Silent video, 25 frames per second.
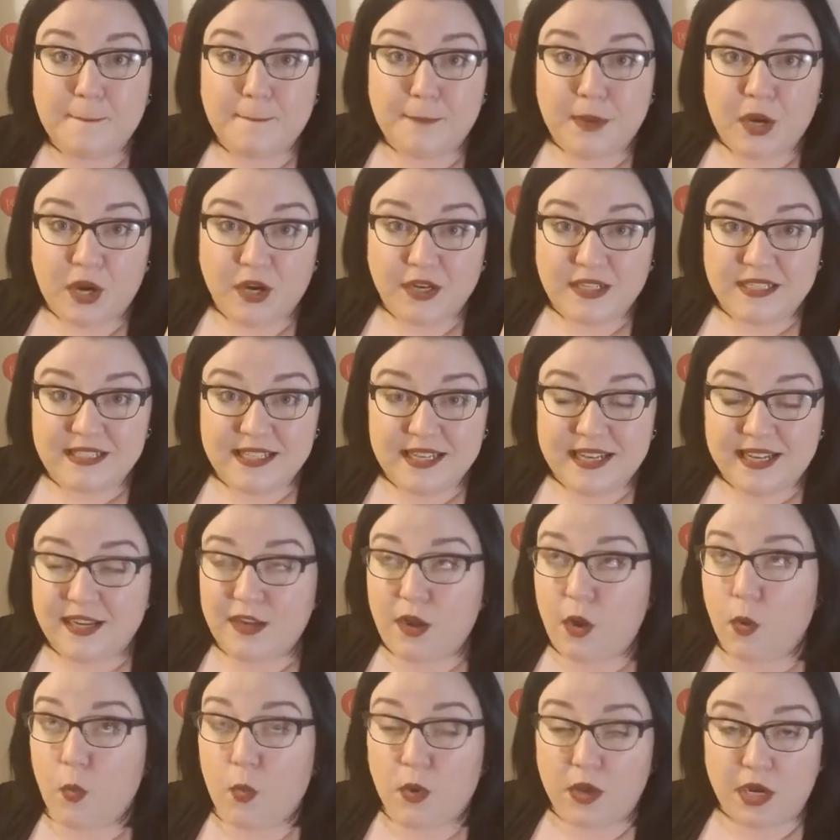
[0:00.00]
Perk
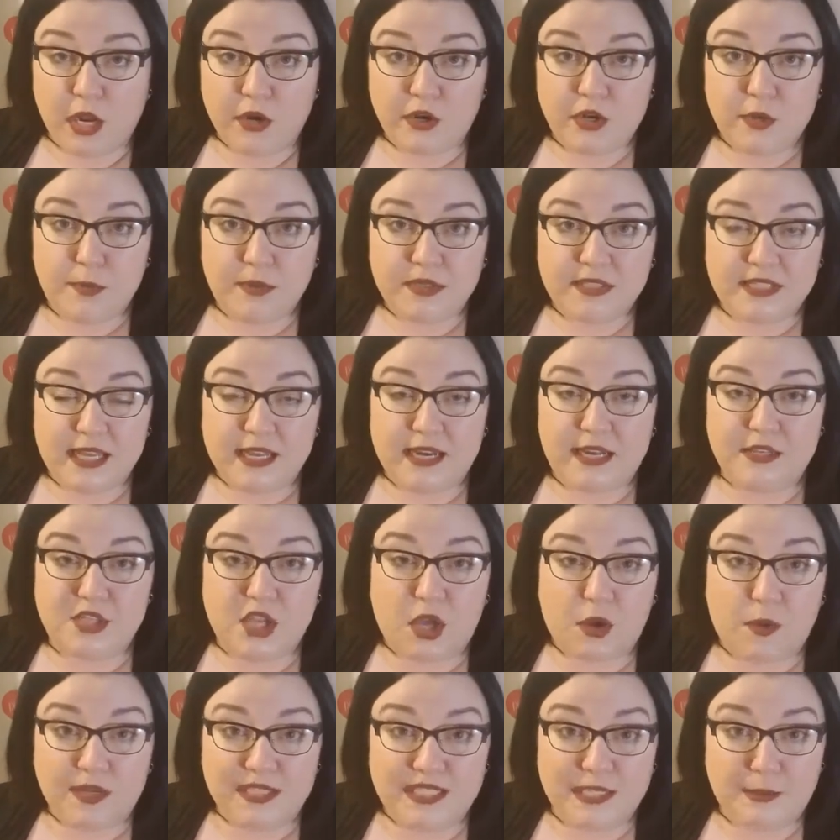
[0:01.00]
stick, 100% is
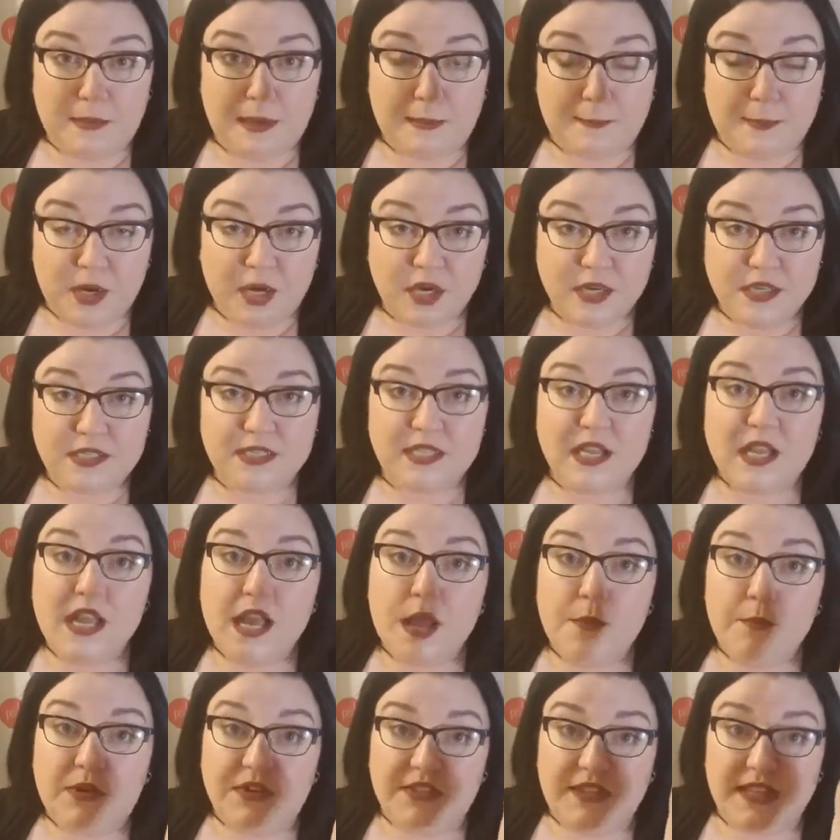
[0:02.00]
always in my purse,
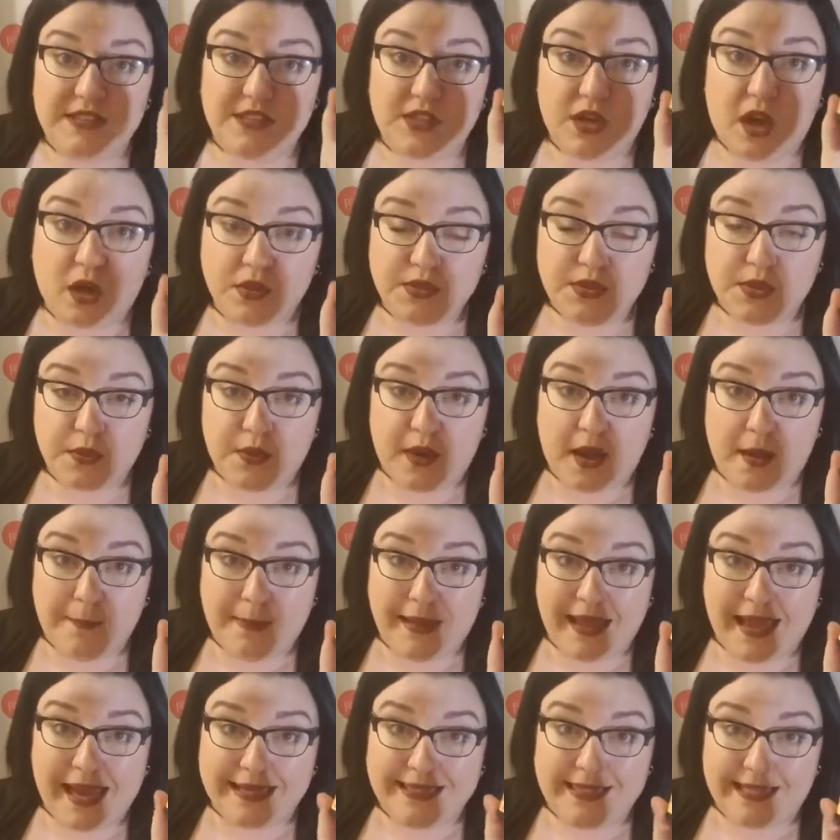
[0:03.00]
but this also got
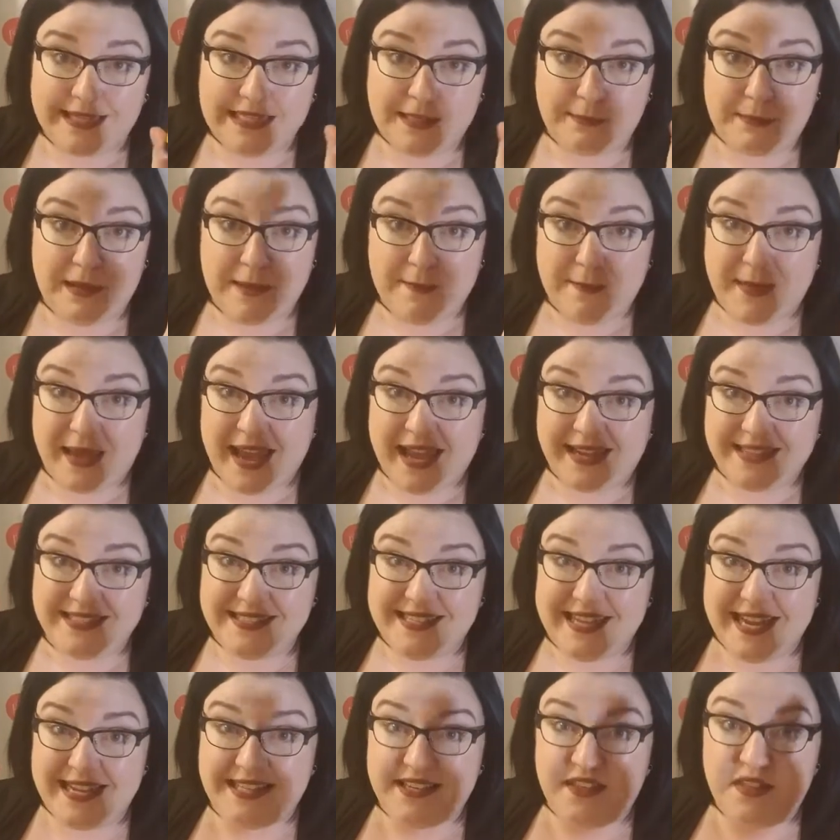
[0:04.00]
packed into my bag to
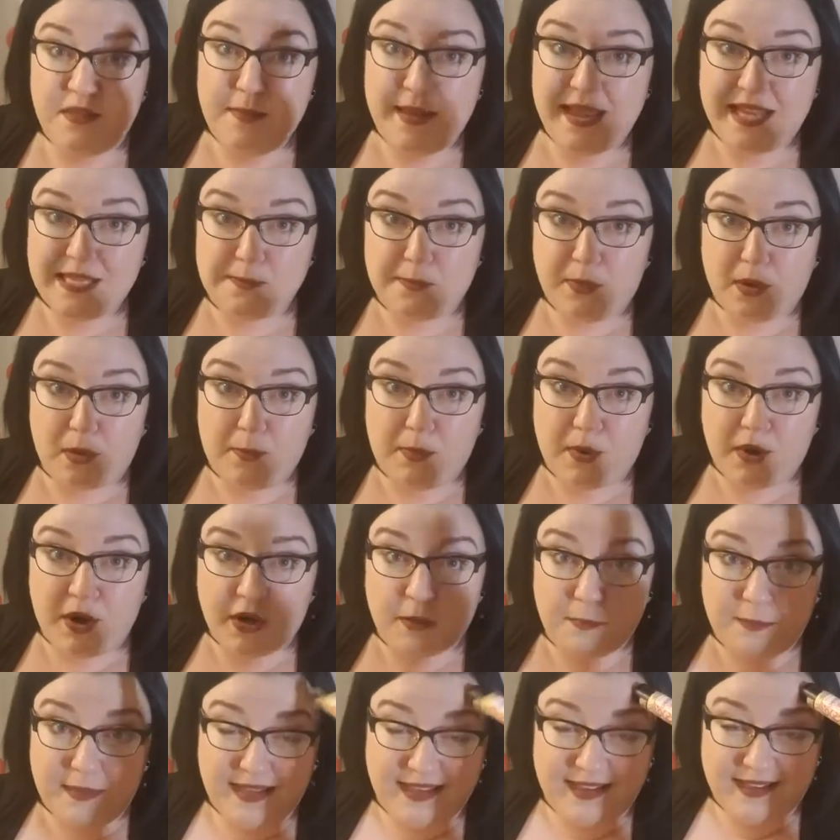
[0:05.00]
take to the baseball
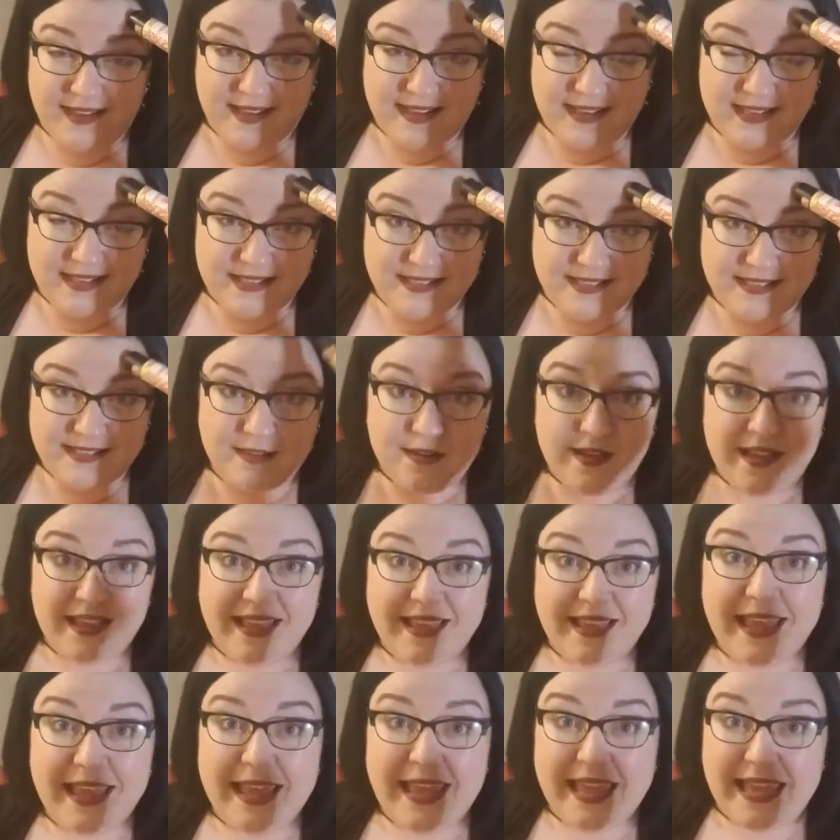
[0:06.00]
park because
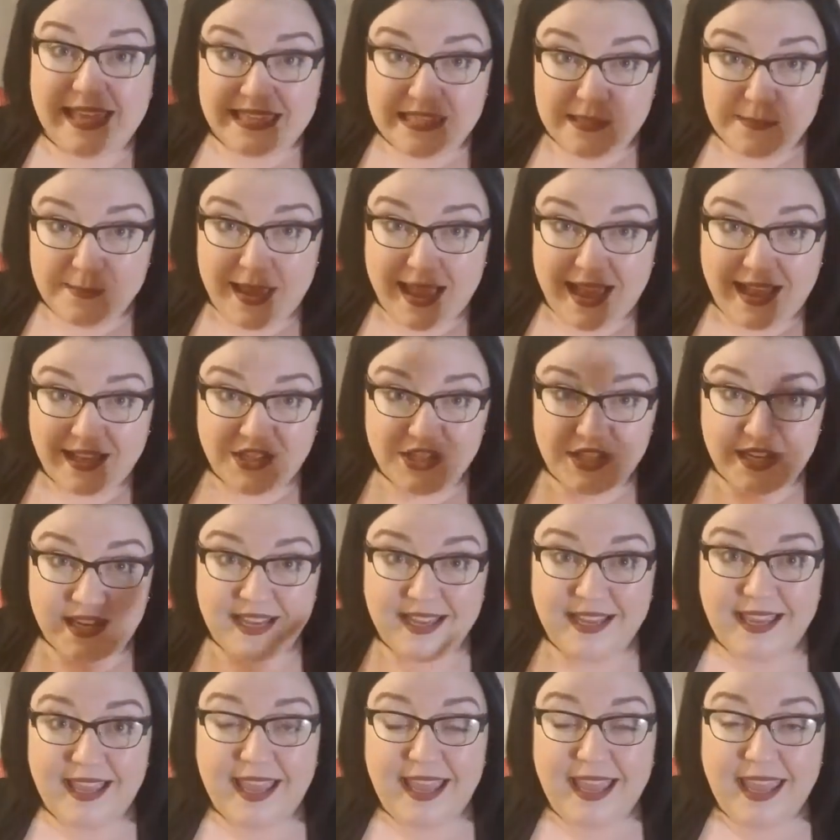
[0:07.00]
it's
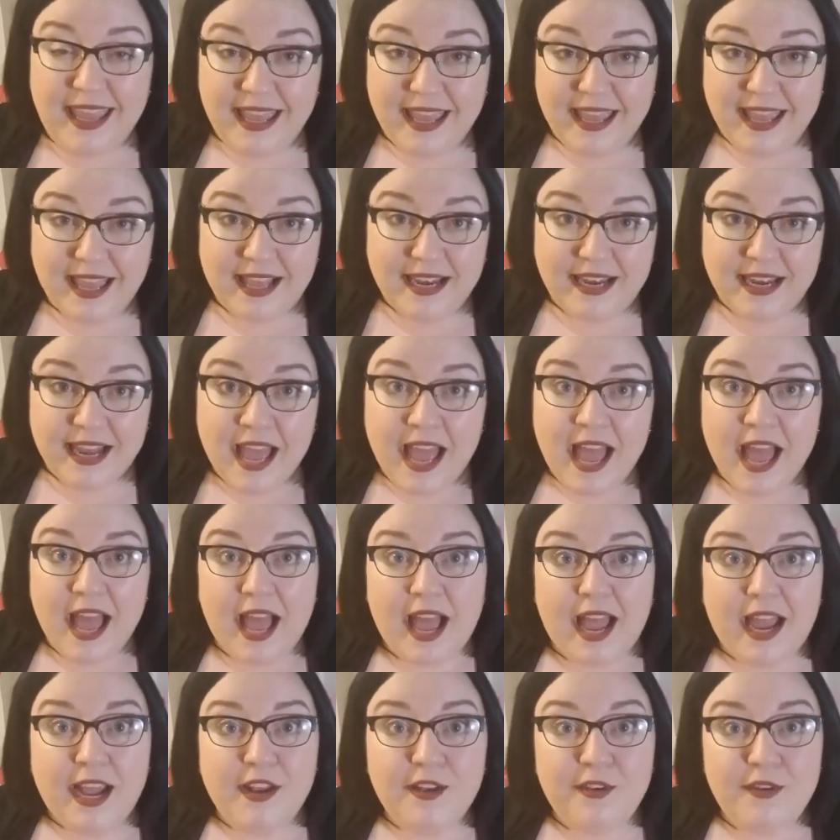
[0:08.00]
magic, and
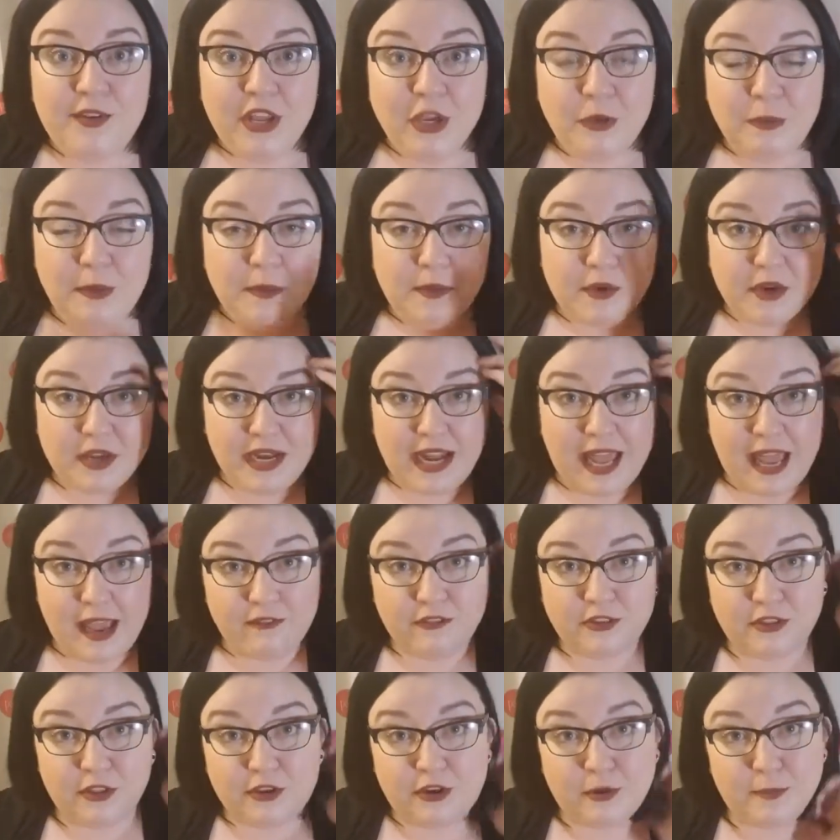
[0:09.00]
I knew we were going to
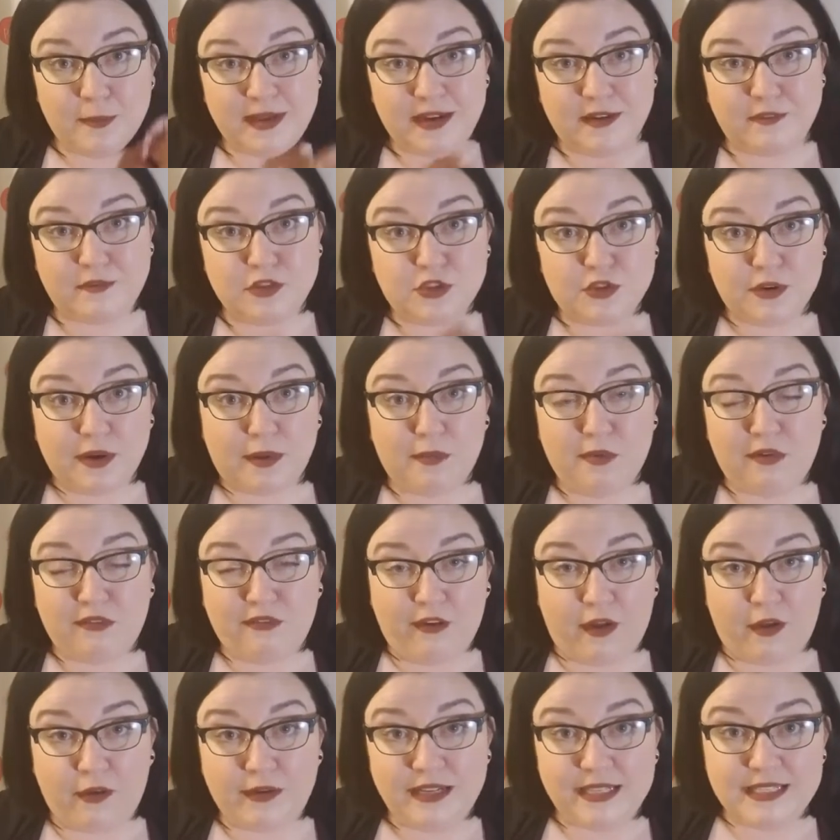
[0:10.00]
have a little bit of trouble
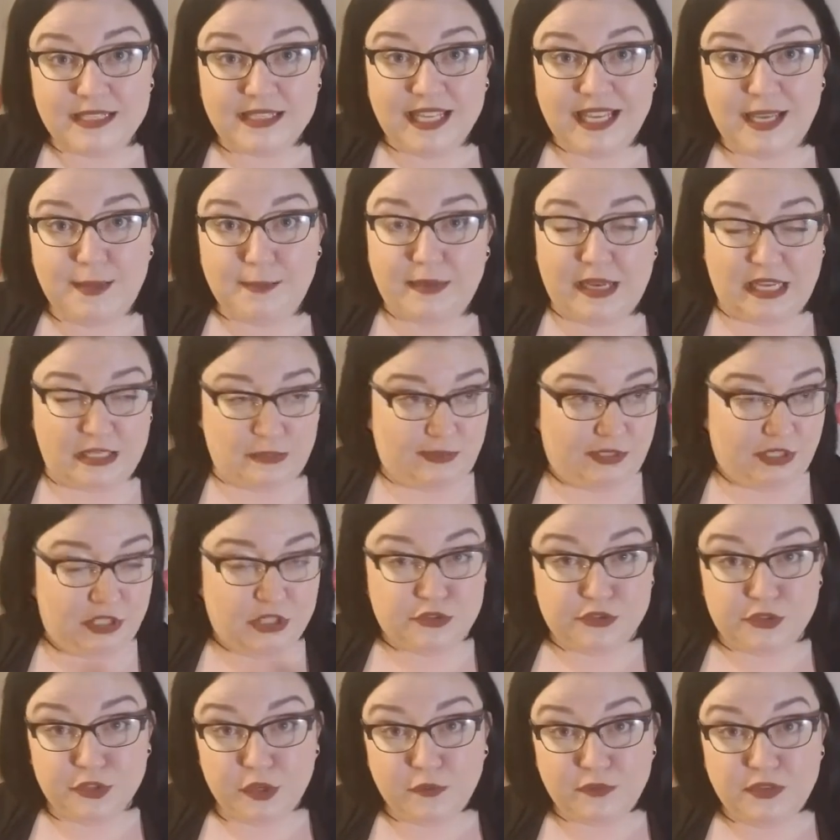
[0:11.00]
falling asleep because we
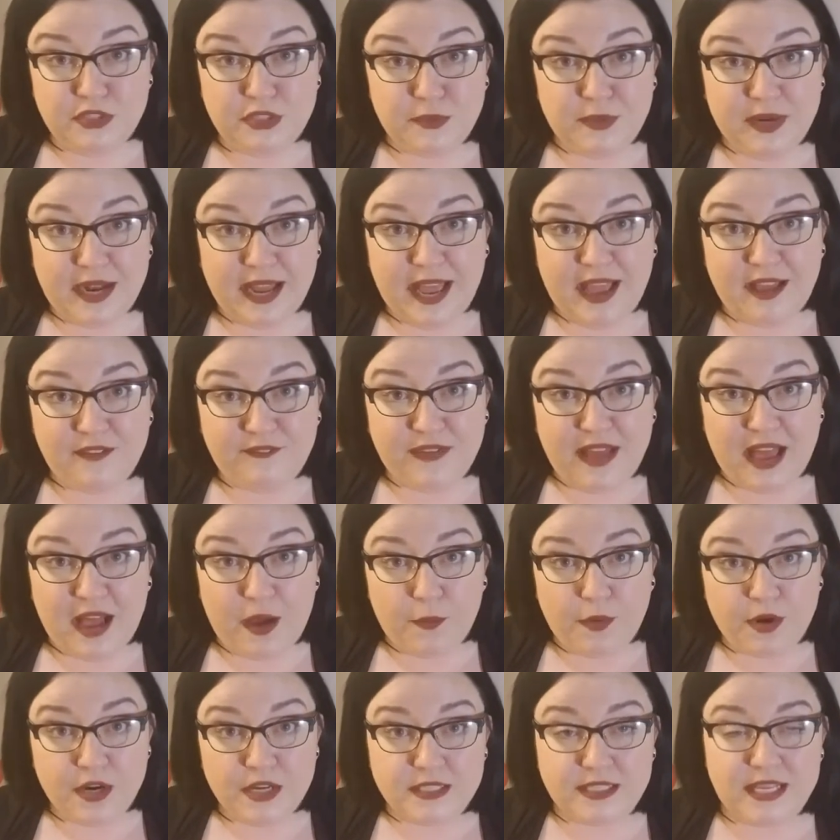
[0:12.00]
just drove 2.5
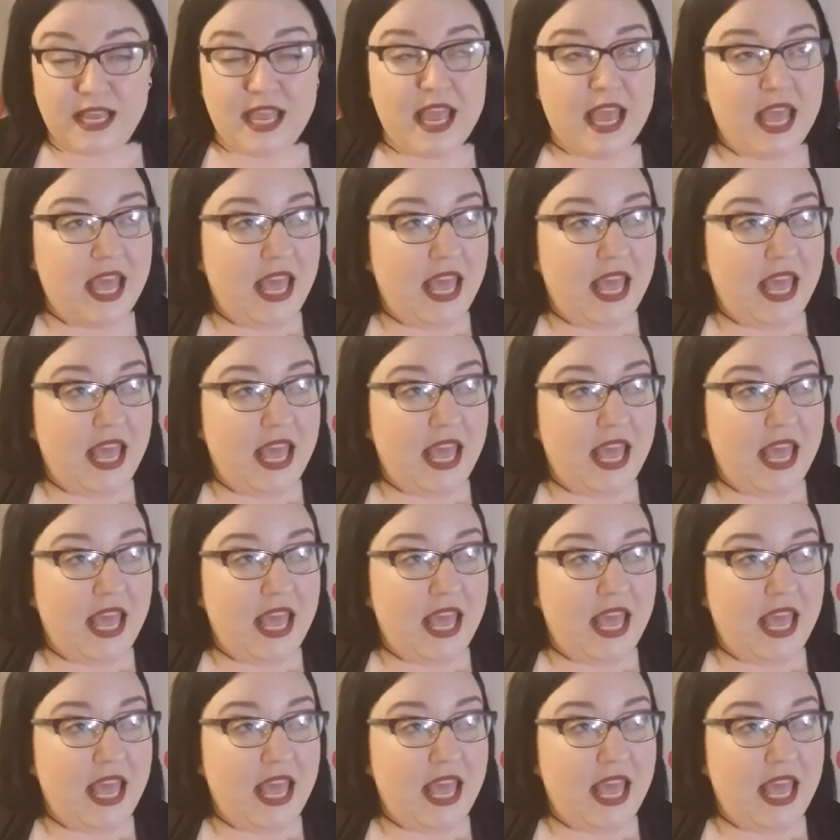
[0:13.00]
hours.